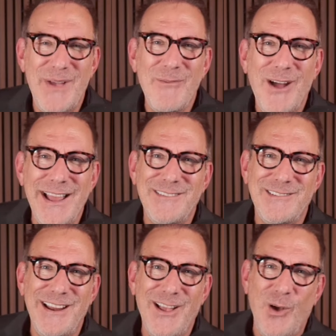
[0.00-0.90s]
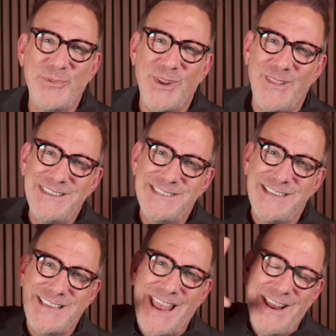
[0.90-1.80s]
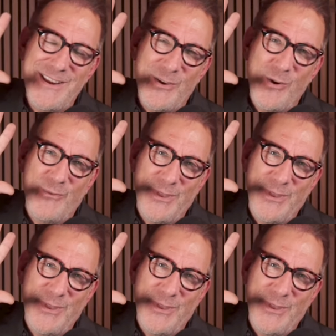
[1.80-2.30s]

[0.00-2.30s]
I want extra help. So let's just hand over